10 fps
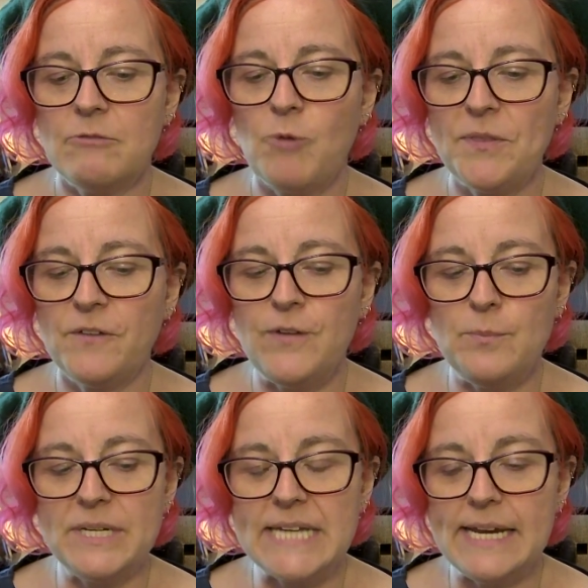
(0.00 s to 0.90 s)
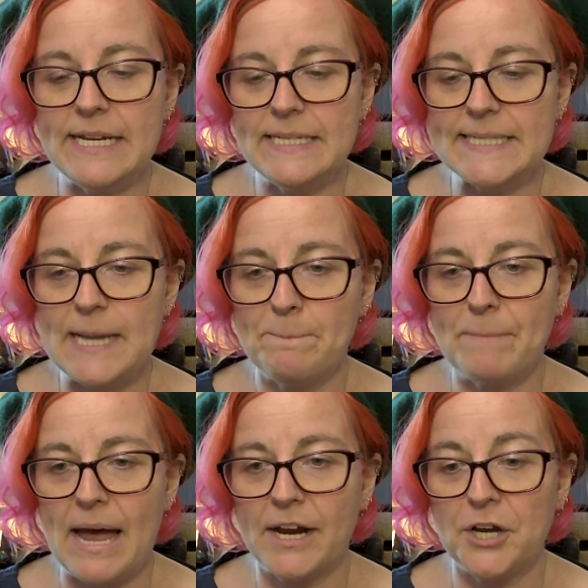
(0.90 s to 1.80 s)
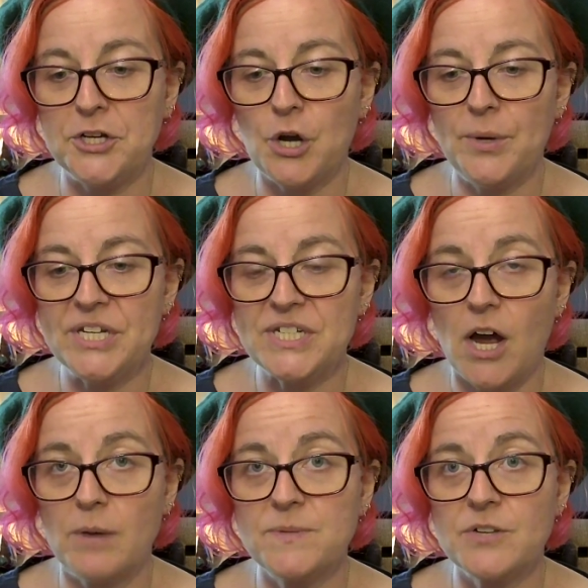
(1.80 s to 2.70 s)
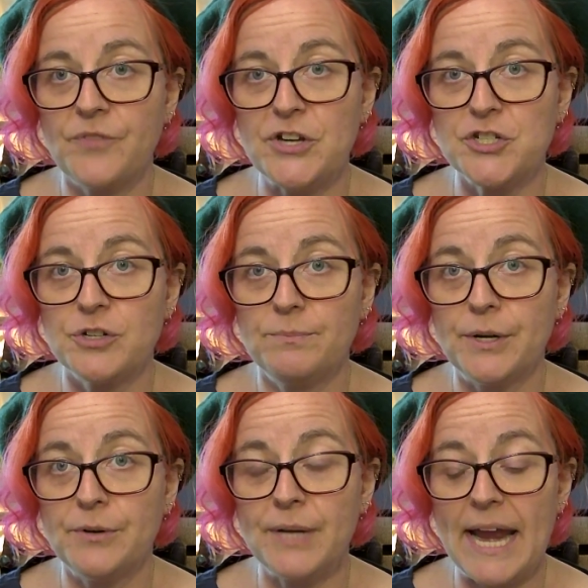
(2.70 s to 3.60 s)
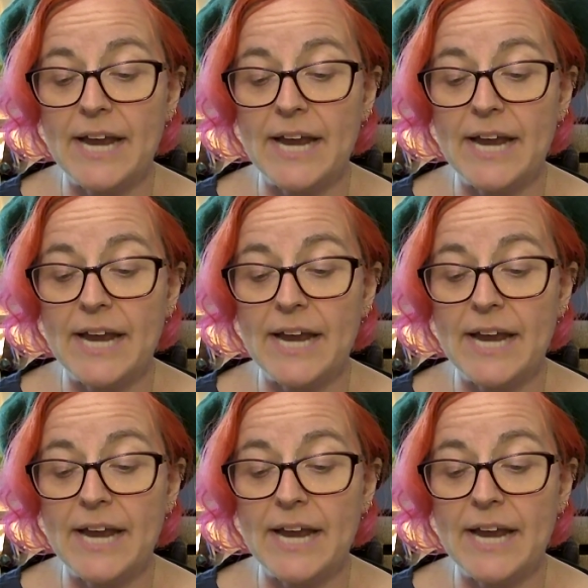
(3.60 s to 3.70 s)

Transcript: whether if you've been taking a step back and going into observational mode,